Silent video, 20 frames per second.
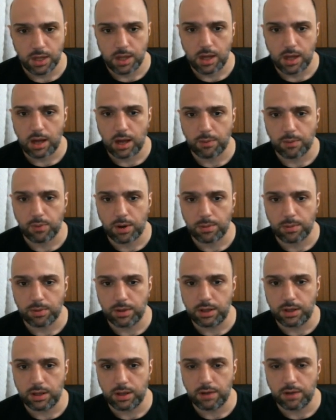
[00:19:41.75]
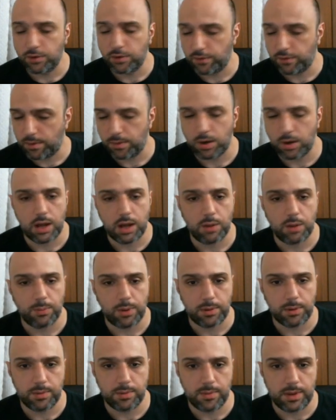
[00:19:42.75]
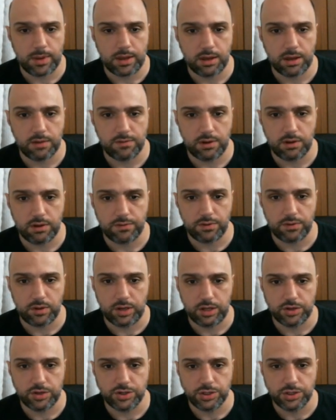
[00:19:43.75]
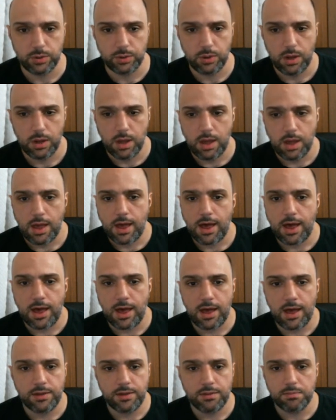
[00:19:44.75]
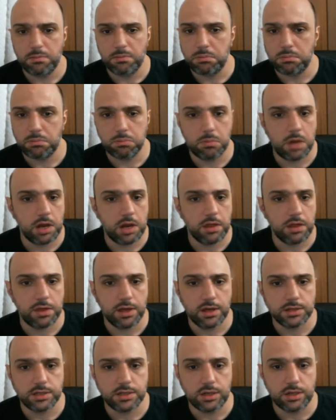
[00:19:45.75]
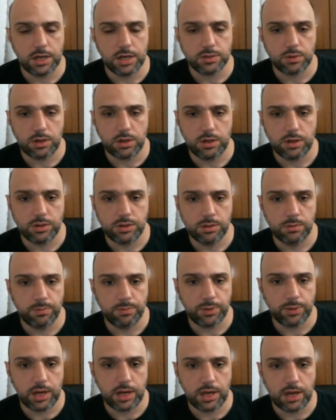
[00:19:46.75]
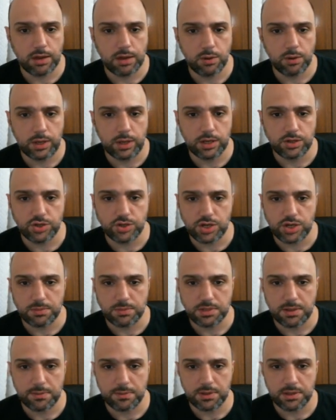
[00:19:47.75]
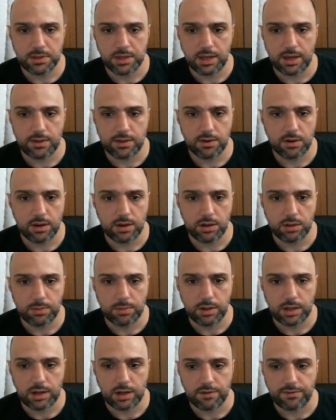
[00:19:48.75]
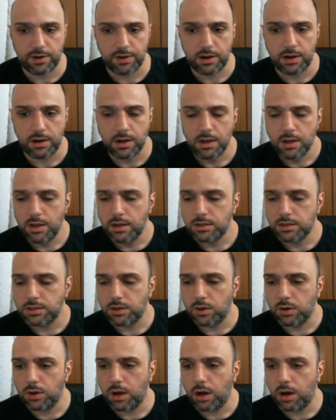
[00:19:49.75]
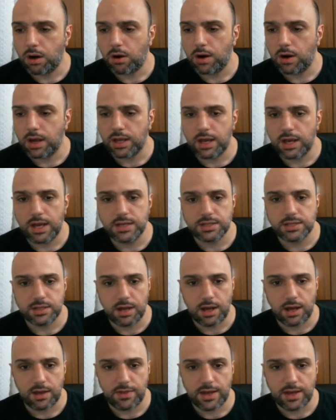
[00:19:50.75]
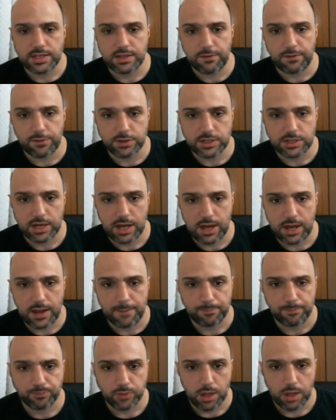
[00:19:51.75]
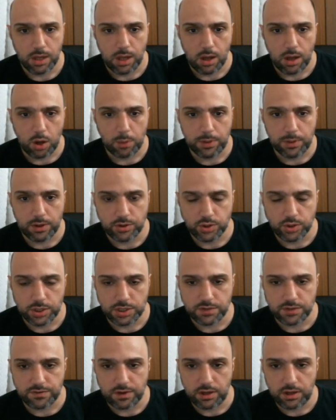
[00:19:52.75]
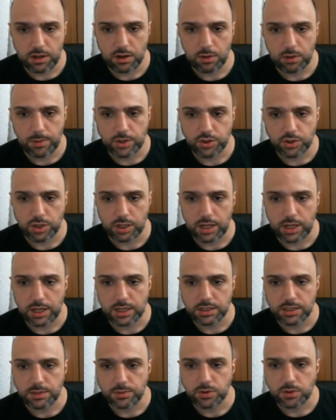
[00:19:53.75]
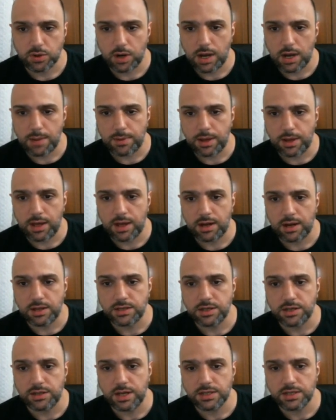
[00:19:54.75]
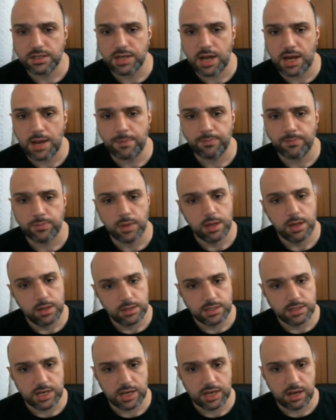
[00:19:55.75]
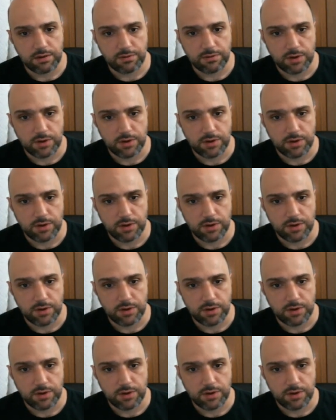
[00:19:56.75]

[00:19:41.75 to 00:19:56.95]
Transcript: of November. I'll probably be making 2. And anything else that you guys want to play together, we can jam something together. It'll be a lot of fun. So, alright guys, that's it for today. Hope you enjoyed this video. Make sure to like and subscribe. And until next time, take care.